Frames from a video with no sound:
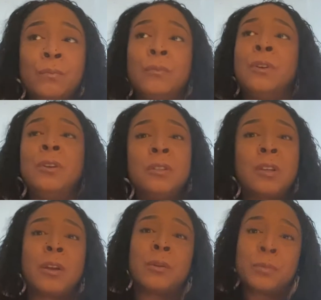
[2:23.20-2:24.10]
hood
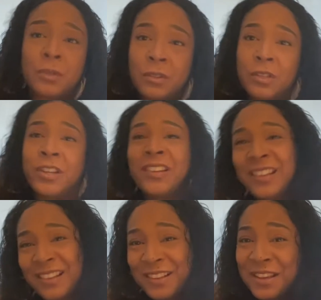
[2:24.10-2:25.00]
terms.
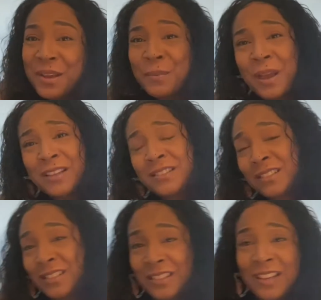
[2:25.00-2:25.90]

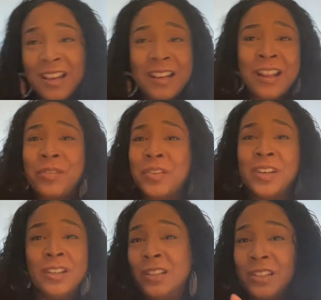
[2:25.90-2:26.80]
Basically, not even
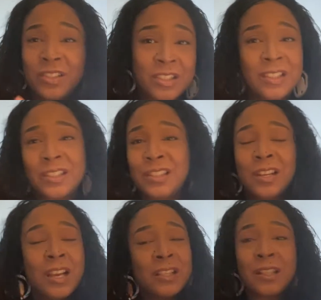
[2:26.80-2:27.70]
hood, just
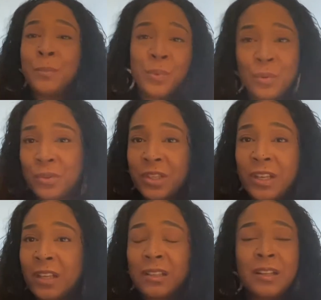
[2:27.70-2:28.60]
simple
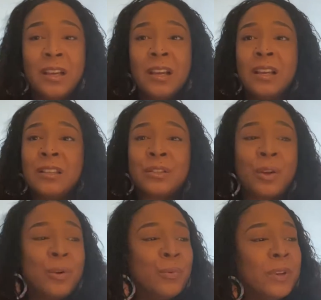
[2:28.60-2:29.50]
shit.
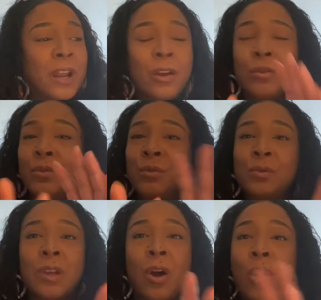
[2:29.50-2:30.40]
So we're not gonna
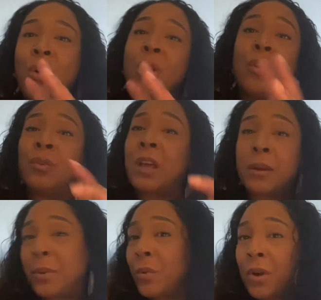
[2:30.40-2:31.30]
use a whole
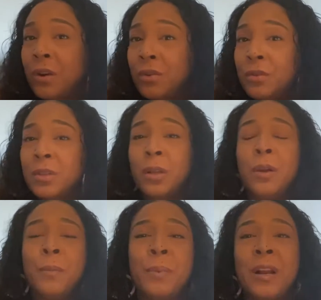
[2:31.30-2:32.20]
lot of big words,
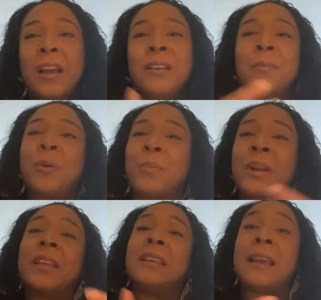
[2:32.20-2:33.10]
but I am gonna
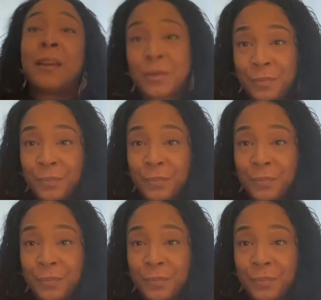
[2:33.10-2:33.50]
break it down.